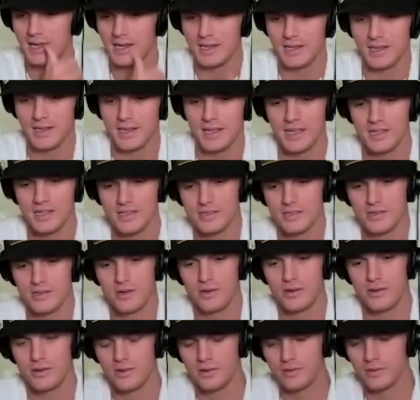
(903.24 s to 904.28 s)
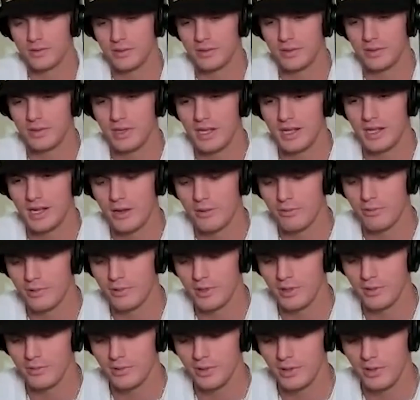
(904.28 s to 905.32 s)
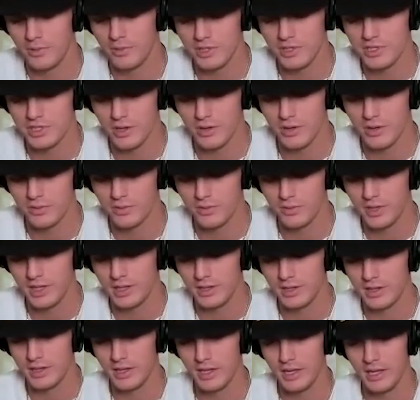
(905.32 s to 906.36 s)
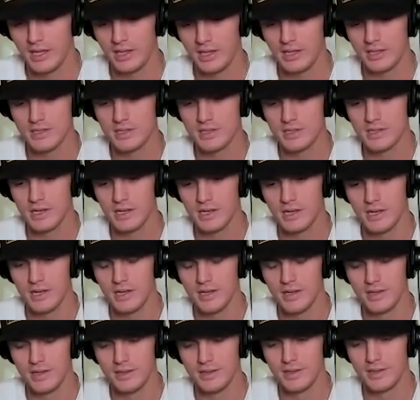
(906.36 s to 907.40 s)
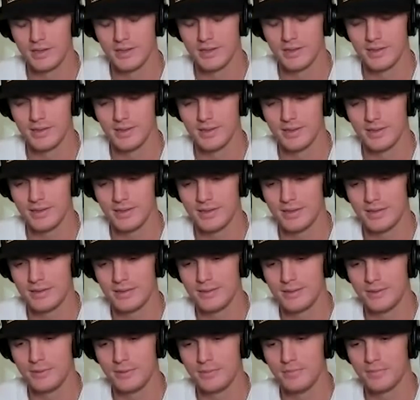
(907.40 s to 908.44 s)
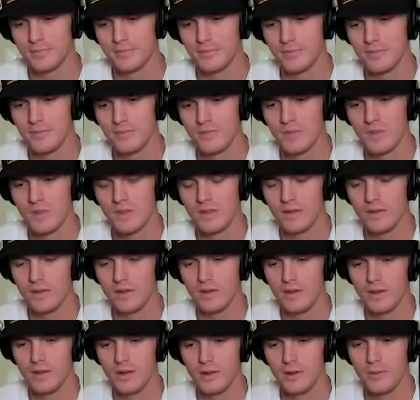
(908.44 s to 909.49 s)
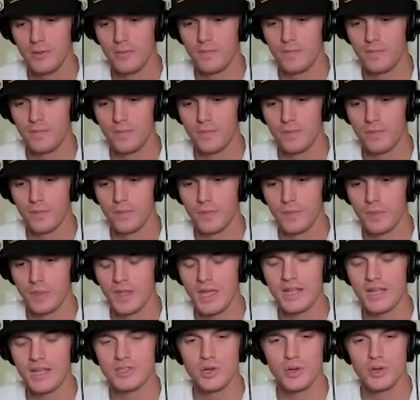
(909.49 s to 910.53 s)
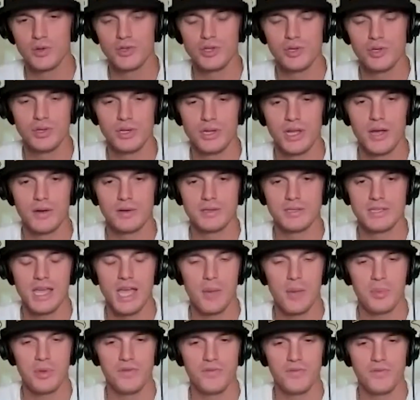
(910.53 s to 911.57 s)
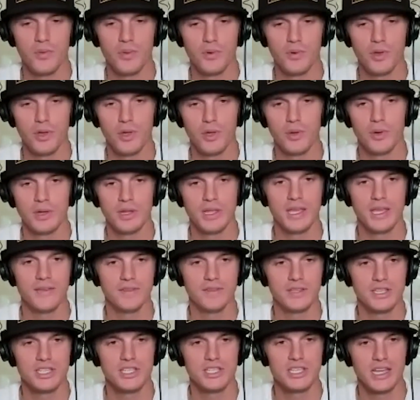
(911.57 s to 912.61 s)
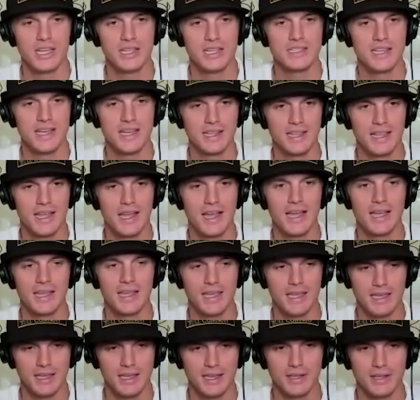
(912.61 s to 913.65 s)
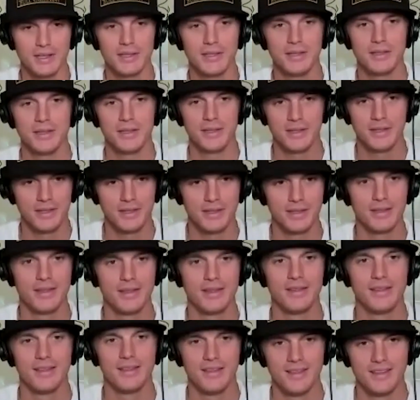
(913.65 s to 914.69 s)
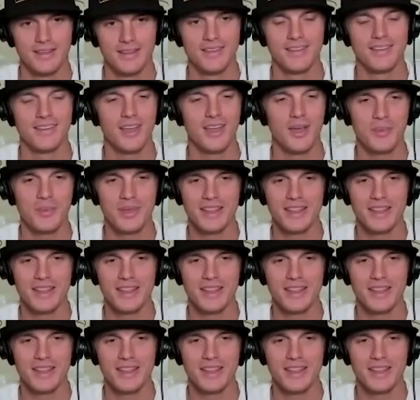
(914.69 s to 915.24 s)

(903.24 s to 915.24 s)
in that song that I really, really wish I would have written. And it's, uh, um, um, I told you that I was happy for you, and given the chance, I'd lie again. I mean,